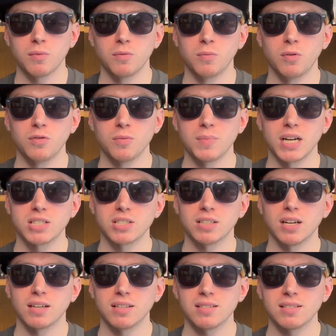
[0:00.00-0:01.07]
to Movie Magic
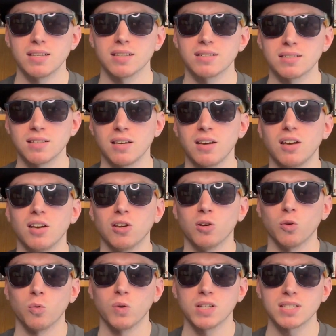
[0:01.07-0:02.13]
96,
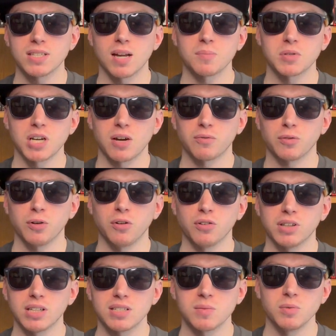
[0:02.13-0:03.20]
your one-stop shop for all
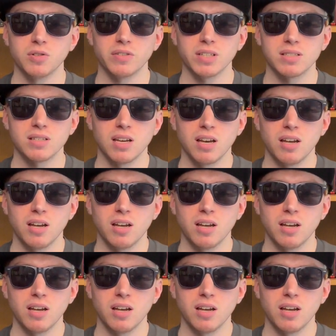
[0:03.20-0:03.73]
things movies.